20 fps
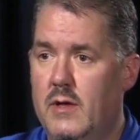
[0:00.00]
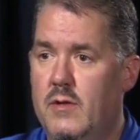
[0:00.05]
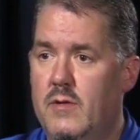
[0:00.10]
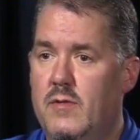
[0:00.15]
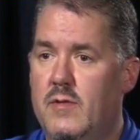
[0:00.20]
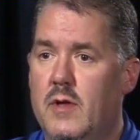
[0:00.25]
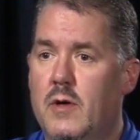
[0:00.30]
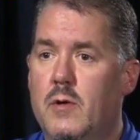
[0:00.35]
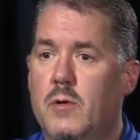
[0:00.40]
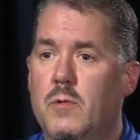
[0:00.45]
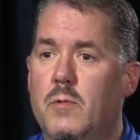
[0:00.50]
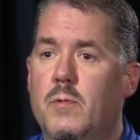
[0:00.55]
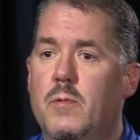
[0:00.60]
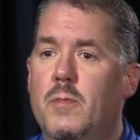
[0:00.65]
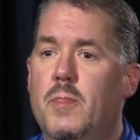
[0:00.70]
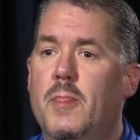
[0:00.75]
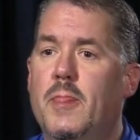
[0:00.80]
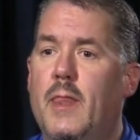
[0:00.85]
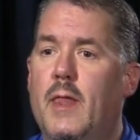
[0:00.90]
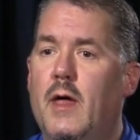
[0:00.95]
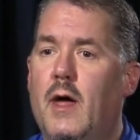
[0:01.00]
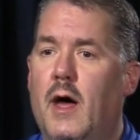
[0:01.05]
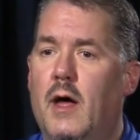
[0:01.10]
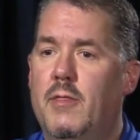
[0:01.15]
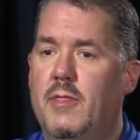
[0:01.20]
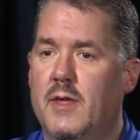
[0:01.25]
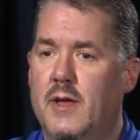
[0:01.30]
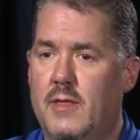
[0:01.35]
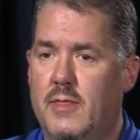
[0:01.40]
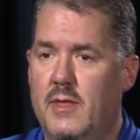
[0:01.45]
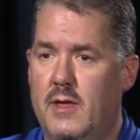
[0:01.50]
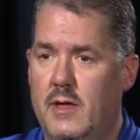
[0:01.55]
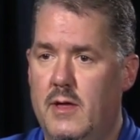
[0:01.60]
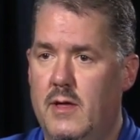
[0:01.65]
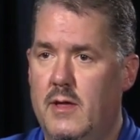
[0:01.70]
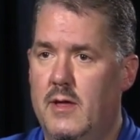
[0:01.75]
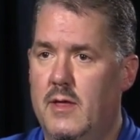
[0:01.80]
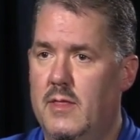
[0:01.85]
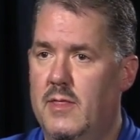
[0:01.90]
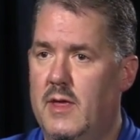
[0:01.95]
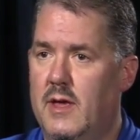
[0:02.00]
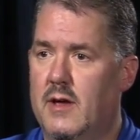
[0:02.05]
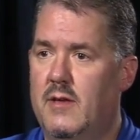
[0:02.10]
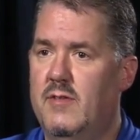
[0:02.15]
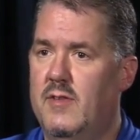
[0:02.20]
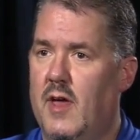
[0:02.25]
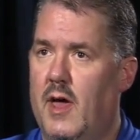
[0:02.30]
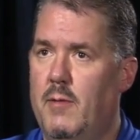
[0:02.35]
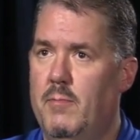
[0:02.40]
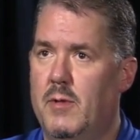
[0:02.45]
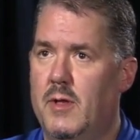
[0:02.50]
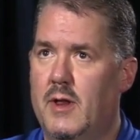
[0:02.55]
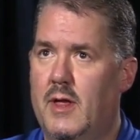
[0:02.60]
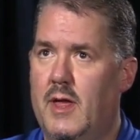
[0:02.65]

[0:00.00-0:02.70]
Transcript: So I think the excitement